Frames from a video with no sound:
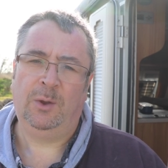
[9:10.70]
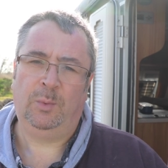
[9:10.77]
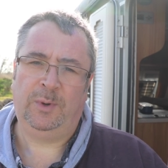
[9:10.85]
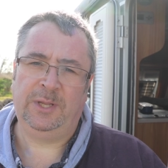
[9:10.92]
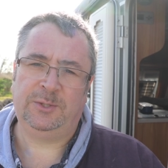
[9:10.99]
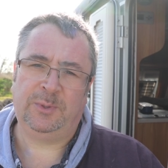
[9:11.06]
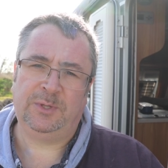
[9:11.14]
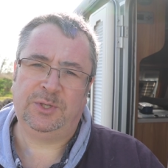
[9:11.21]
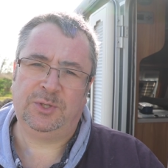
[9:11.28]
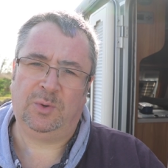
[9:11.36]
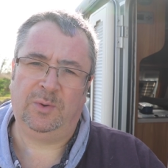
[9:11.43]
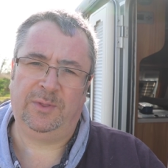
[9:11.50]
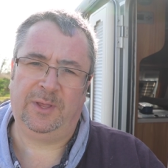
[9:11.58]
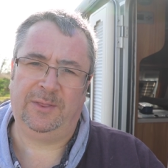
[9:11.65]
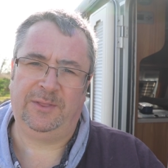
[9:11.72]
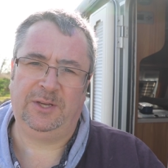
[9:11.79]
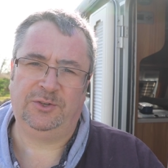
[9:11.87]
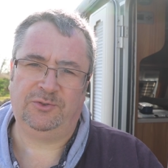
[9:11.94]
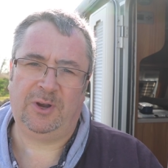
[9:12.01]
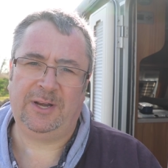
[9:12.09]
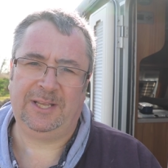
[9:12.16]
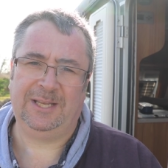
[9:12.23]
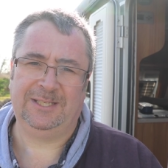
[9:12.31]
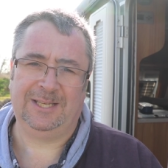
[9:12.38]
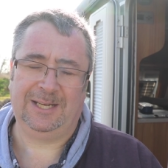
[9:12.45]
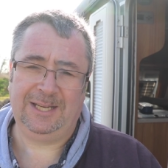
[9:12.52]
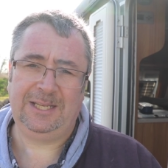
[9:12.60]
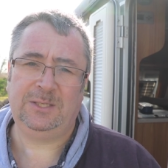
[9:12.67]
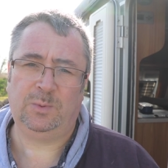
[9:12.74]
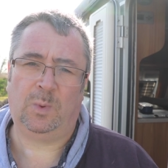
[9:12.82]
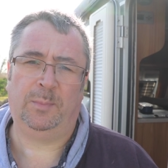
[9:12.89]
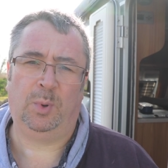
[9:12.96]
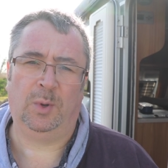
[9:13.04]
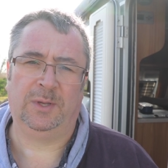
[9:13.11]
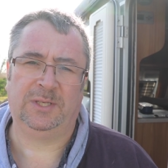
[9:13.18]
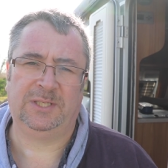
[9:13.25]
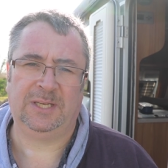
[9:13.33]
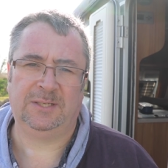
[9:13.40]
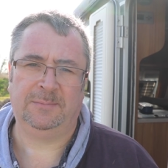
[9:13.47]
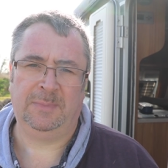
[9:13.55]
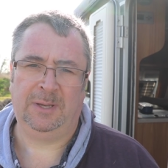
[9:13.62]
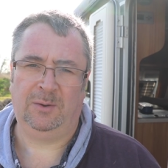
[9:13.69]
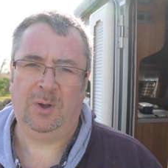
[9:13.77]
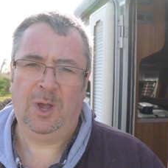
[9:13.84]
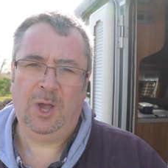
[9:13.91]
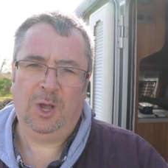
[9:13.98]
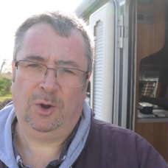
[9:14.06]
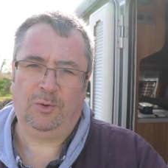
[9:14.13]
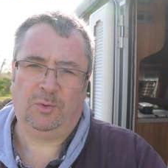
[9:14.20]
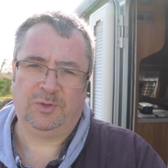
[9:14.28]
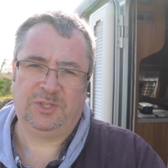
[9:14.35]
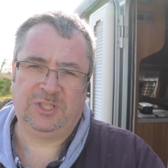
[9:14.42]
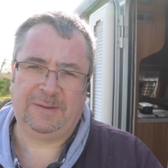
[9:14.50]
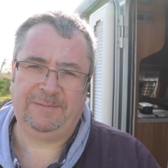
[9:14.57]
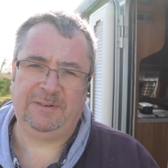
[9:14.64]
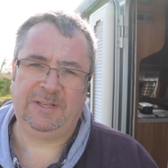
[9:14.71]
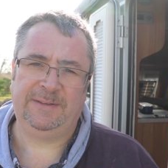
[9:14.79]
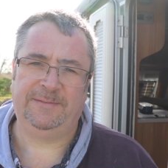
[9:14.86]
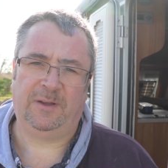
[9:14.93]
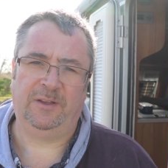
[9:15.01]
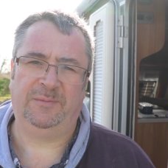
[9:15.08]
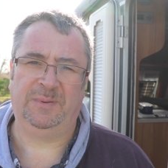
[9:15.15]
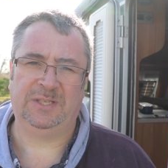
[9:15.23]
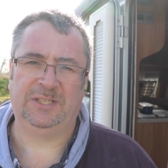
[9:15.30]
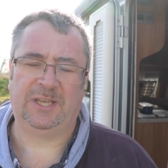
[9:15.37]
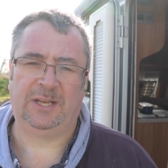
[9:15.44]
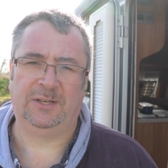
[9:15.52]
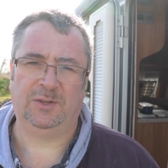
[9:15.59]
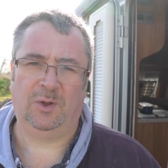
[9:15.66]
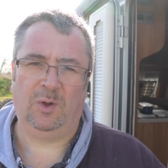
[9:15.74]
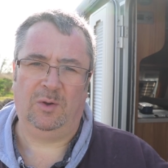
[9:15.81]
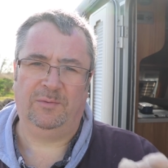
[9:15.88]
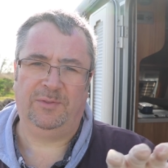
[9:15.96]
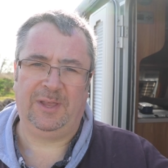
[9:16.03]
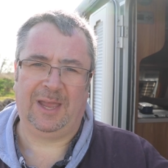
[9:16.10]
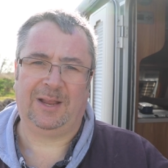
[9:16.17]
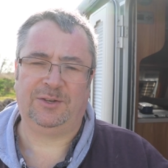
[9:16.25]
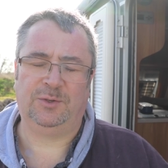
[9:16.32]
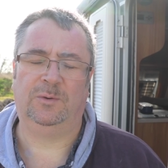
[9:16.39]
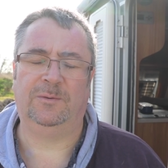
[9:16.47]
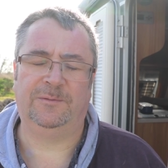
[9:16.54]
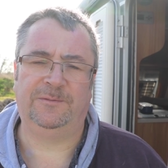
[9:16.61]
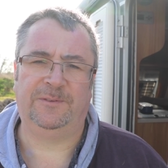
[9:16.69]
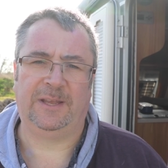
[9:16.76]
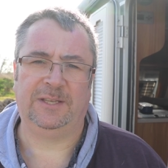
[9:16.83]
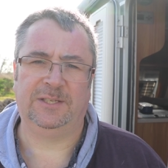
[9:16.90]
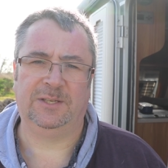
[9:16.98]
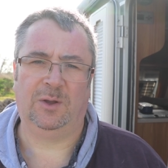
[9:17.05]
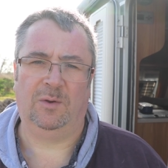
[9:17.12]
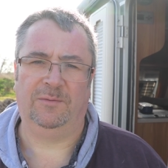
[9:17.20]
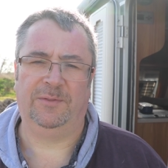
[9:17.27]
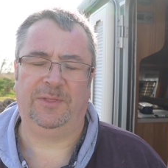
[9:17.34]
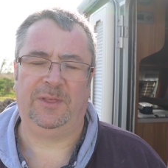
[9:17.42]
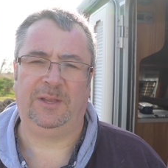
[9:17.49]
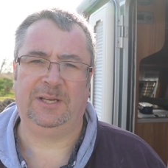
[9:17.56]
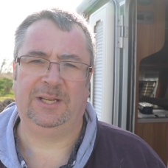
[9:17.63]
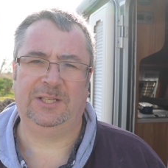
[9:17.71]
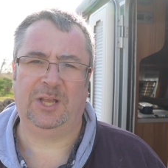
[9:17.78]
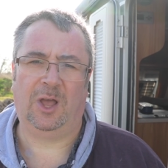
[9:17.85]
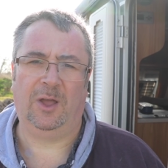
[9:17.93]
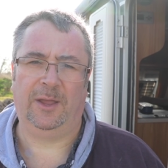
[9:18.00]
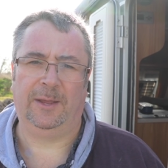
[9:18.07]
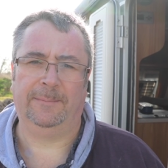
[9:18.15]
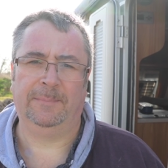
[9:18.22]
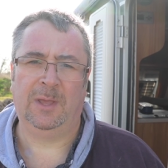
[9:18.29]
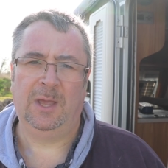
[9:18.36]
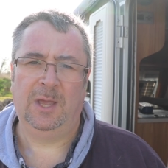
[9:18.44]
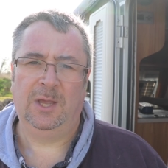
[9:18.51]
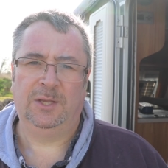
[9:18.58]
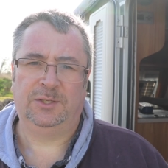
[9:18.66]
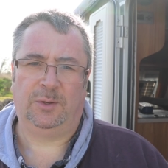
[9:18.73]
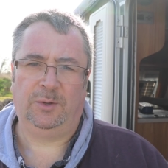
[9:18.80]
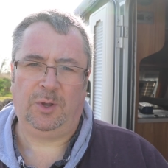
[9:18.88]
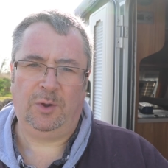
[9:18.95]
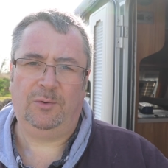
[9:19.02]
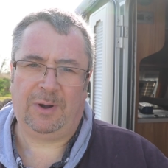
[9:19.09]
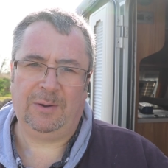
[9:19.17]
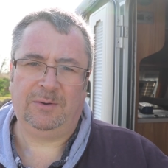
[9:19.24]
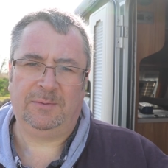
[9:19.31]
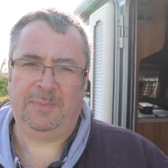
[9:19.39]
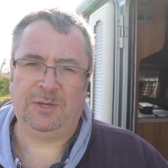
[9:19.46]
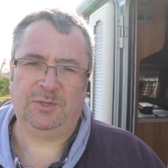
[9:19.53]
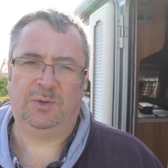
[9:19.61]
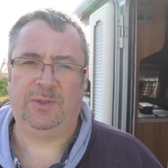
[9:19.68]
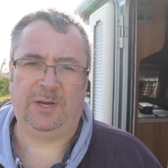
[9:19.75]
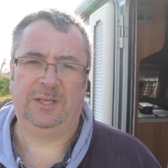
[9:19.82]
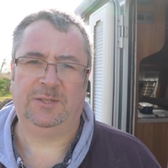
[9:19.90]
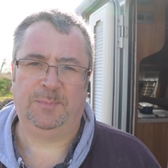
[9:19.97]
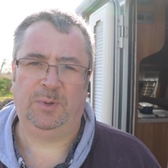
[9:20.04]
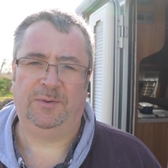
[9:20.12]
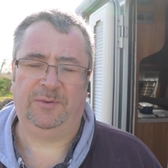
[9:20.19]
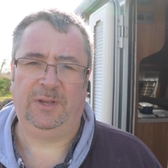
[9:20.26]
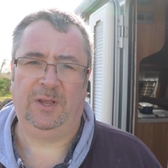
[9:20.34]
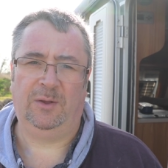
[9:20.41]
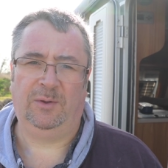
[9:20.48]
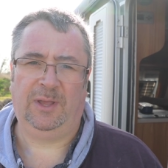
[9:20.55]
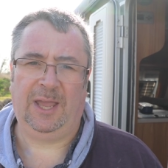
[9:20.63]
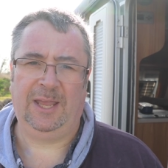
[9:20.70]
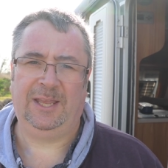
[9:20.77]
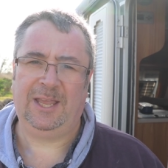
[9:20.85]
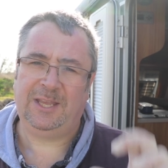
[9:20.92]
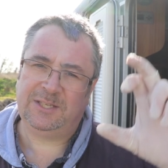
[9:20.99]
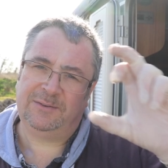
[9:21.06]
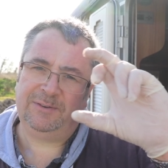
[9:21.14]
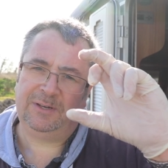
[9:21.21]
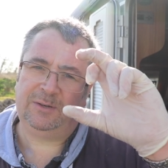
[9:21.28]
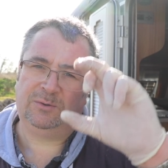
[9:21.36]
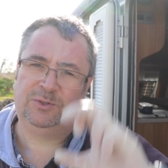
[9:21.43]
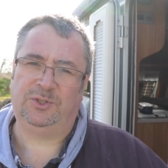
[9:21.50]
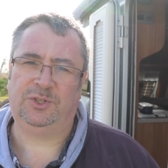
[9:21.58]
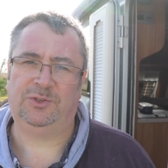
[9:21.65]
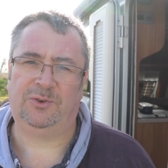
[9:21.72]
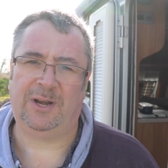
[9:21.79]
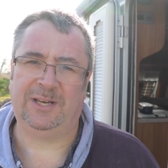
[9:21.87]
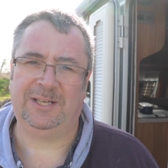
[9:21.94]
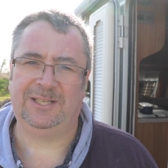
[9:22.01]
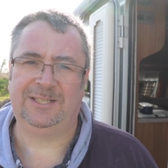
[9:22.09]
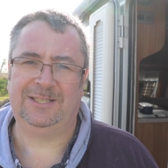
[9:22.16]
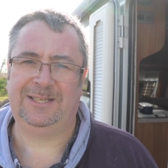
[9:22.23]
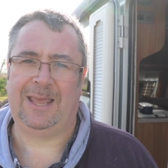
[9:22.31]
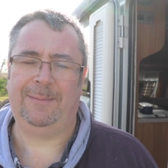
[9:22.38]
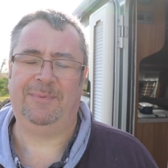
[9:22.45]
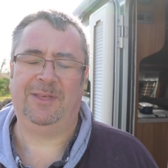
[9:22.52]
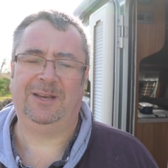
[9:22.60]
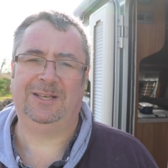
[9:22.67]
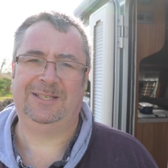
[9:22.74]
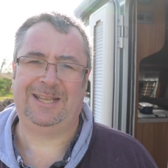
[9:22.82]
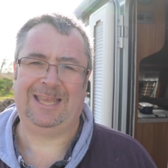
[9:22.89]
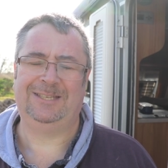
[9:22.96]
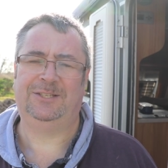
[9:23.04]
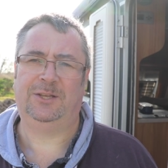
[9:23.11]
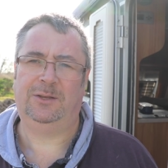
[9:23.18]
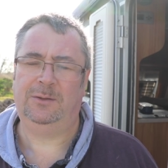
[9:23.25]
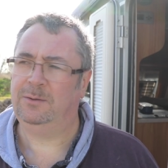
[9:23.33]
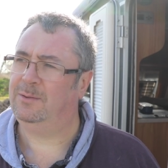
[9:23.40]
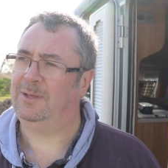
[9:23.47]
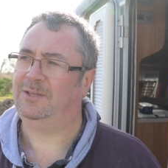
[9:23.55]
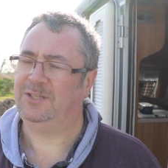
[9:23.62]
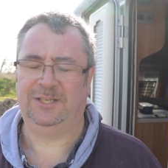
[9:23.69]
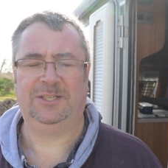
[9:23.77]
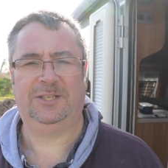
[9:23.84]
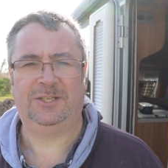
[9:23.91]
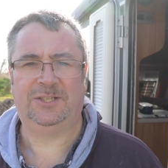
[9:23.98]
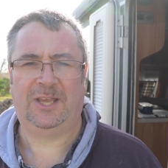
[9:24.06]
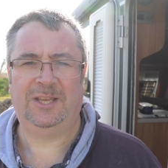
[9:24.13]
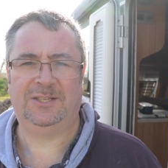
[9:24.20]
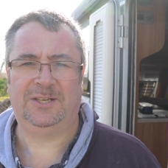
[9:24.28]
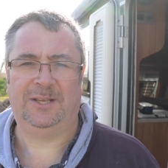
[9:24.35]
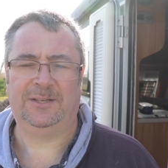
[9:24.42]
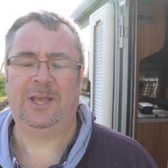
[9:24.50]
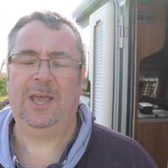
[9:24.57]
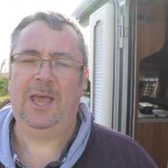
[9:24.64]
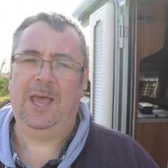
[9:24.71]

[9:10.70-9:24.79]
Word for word: We need to ensure that the tread is at least 1.6 mil across 75% of the actual face of the tyre. So go around and make sure that it's perfectly okay. Get yourself a little tread depth tester, that's easy to say isn't it,